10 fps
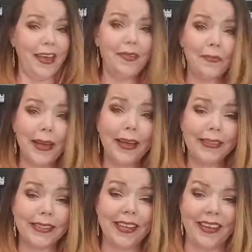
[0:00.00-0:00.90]

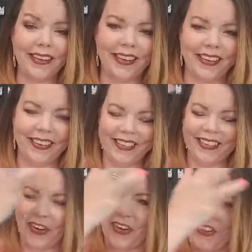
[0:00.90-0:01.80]
months,
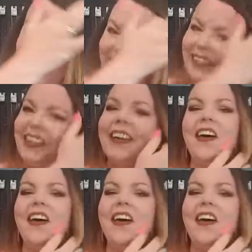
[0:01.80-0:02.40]
Darlene.